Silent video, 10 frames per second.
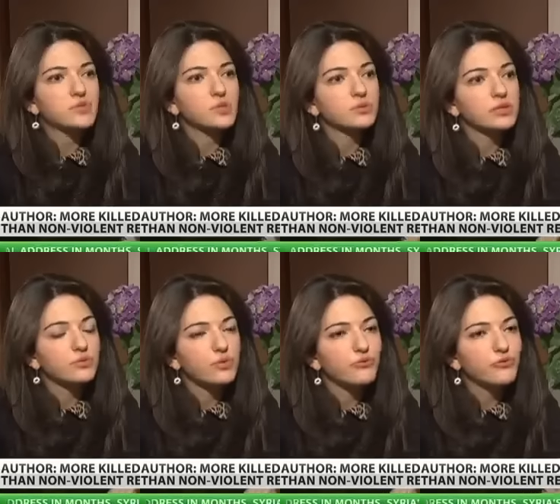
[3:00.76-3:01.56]

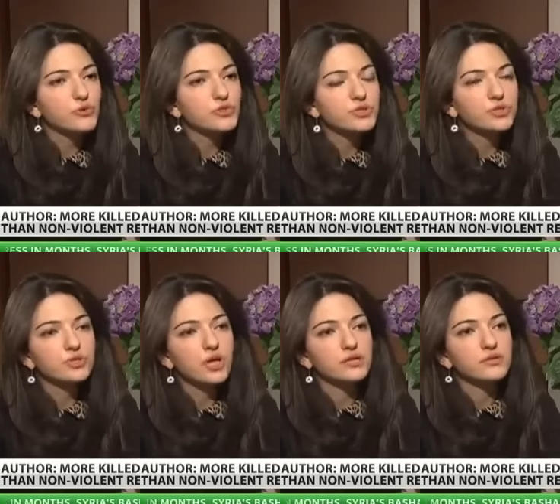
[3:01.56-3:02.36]
absolutely refuses to
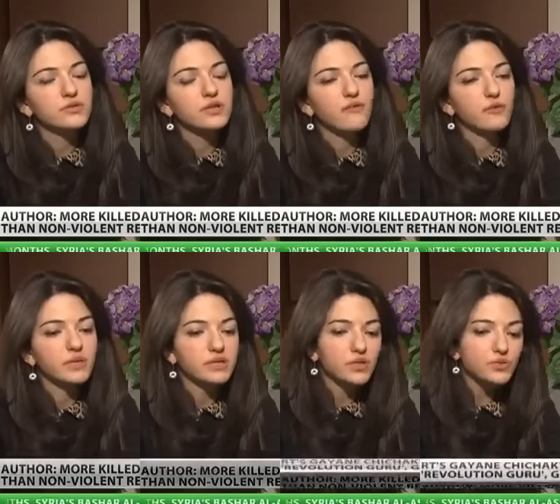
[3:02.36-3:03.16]
talk to the
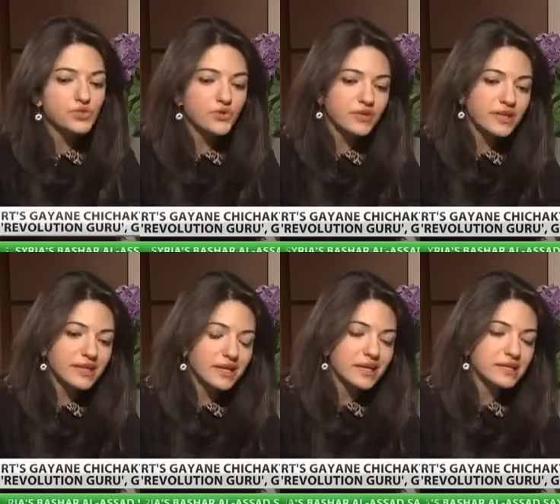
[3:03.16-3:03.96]
government. Don't you
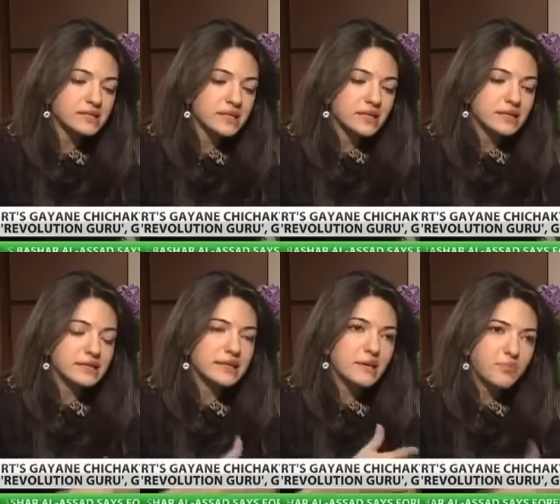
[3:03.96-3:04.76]
think it
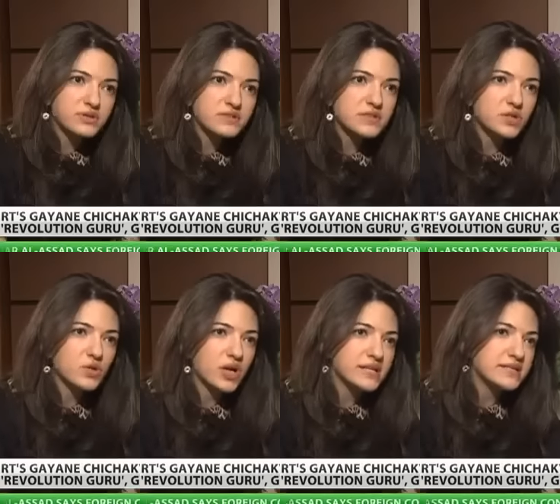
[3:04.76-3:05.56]
deepens the
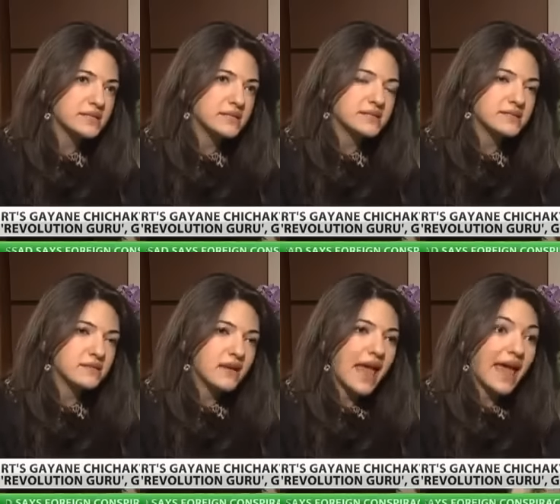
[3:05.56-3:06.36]
crisis,
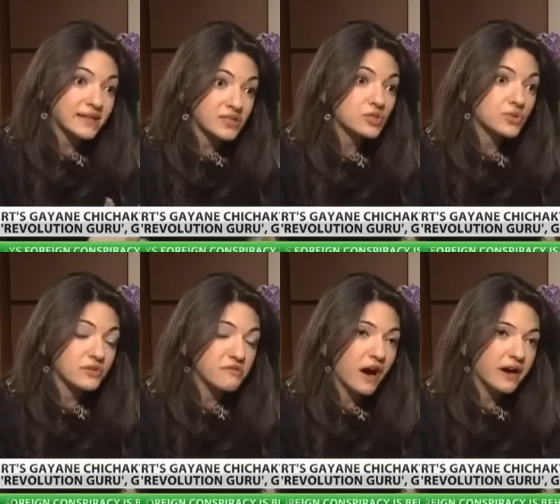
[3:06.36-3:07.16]
adds to
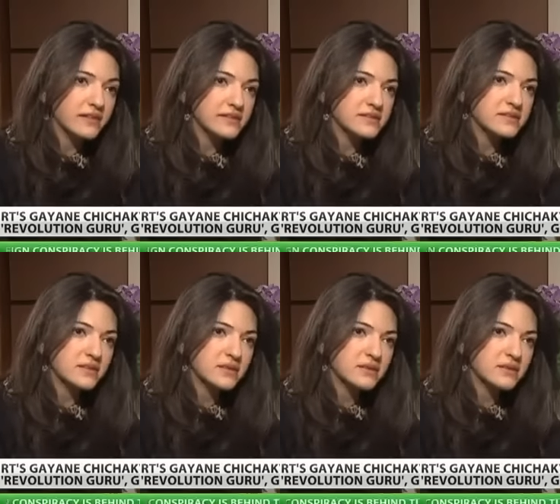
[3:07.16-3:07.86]
the violence?